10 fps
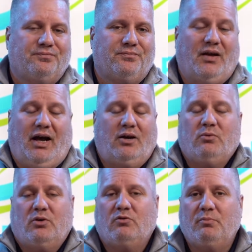I don't want
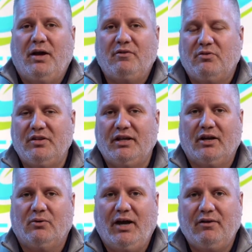to overpay for anything I
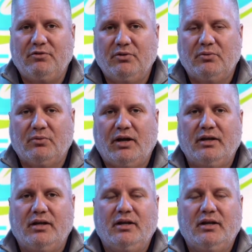don't have to, right?